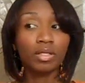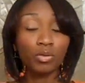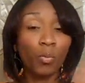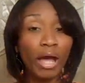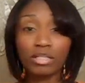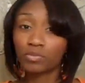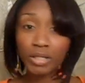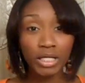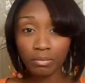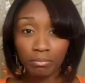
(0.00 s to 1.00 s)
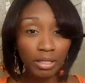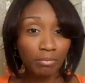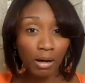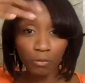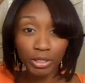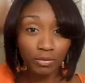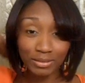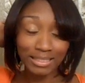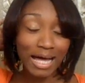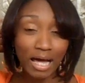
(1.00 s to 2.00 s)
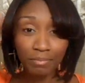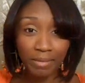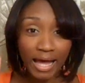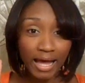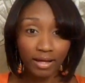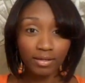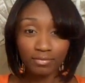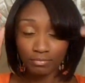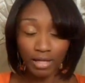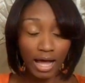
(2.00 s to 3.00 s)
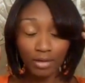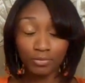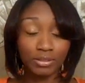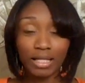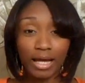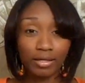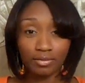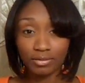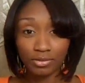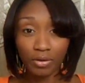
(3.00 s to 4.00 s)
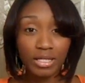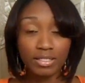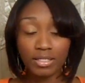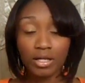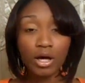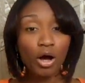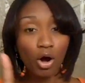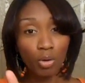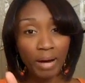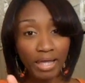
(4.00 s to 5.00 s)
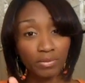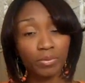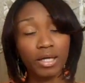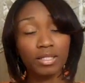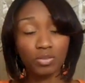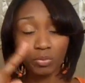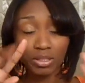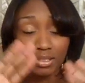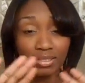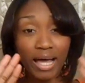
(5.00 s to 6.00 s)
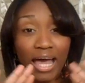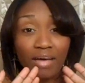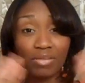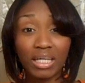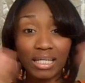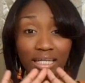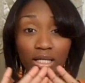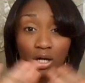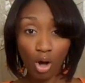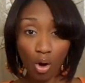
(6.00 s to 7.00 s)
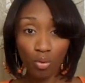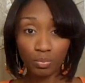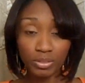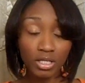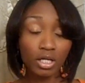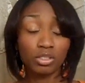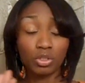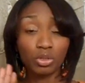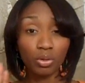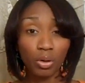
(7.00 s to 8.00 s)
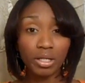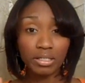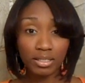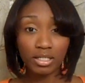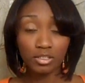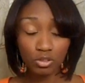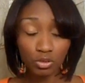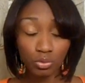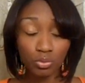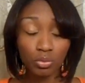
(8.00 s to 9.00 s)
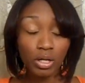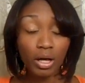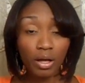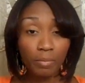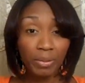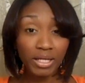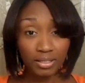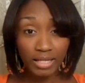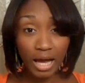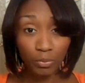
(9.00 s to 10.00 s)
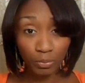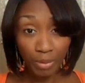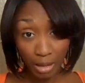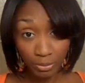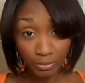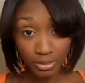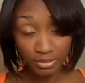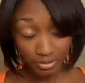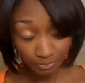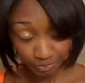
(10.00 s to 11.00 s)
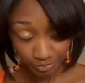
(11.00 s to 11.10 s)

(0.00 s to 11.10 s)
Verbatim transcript: the waves were hitting me, my wig was sliding back. I was like, it's crazy. Oh, by the way, this wig does not have any combs, so you're going to need to pin it down with bobby pins.